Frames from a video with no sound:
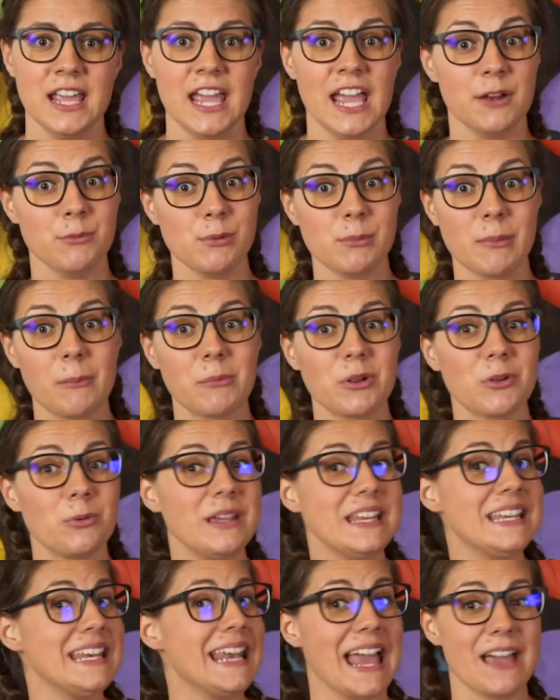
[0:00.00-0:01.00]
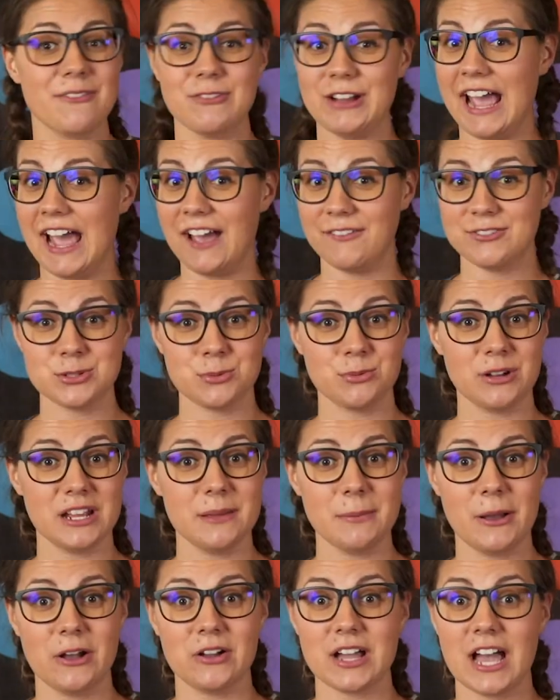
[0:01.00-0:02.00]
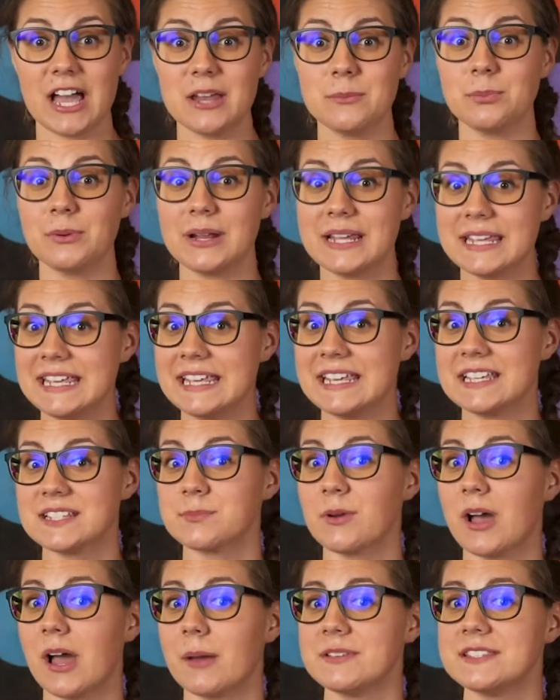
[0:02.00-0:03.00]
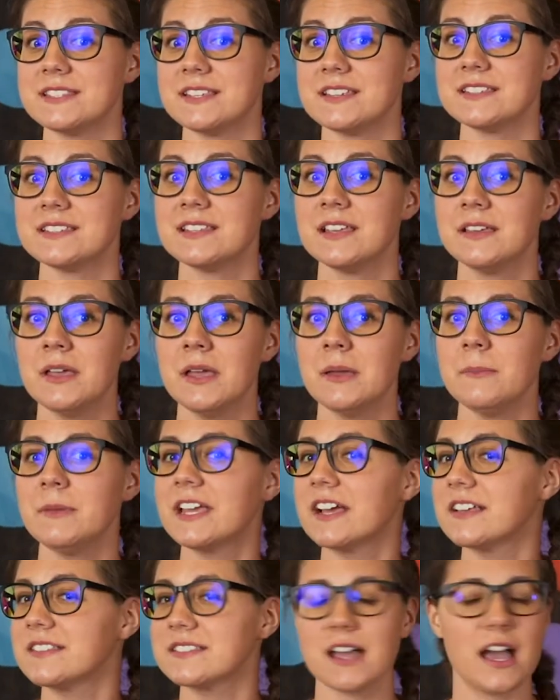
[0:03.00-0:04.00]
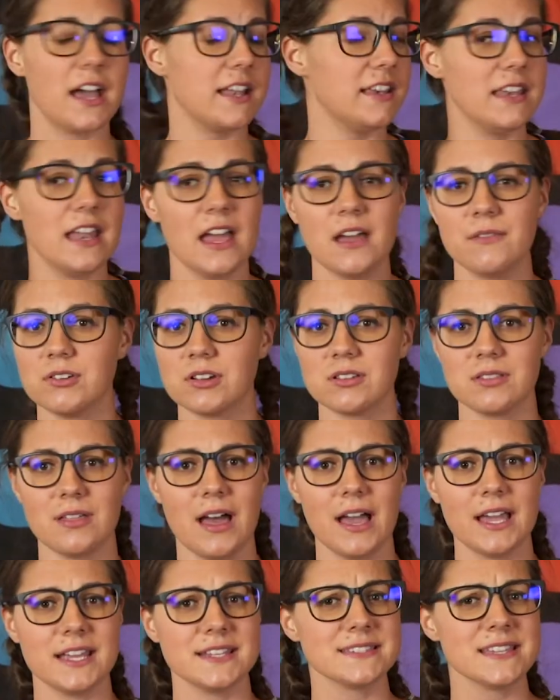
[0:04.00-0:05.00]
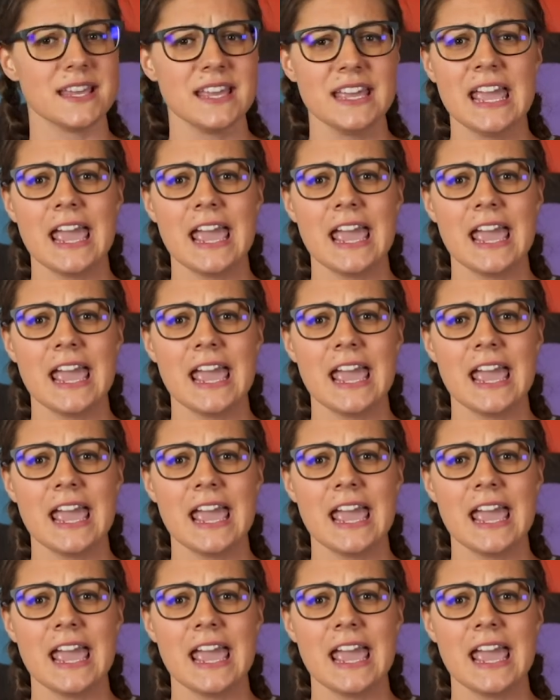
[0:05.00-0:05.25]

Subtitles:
And remember, we never have to worry about God breaking his promises because God never lies,